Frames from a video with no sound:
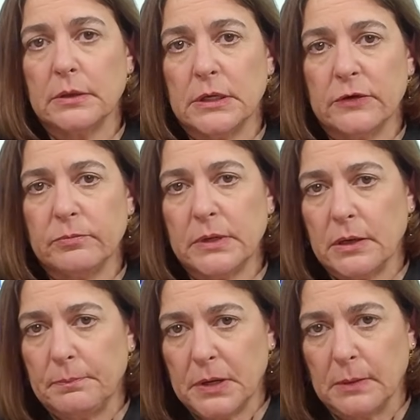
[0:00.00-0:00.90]
give me
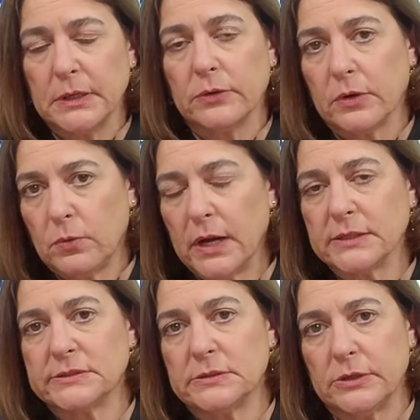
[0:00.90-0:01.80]
a public
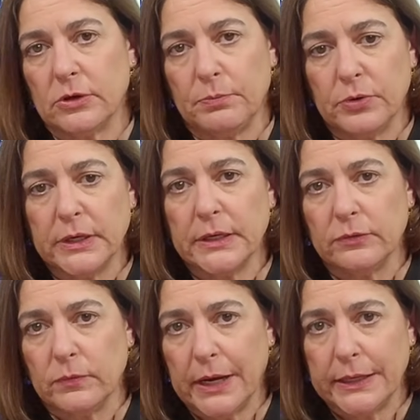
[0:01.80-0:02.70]
request, put it in
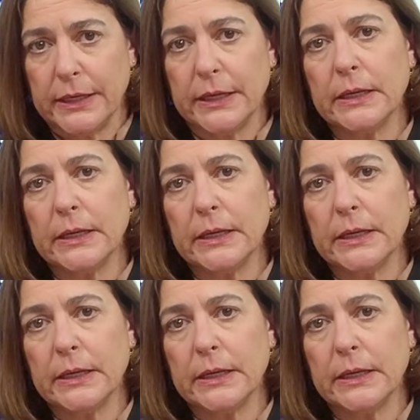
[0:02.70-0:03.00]
writing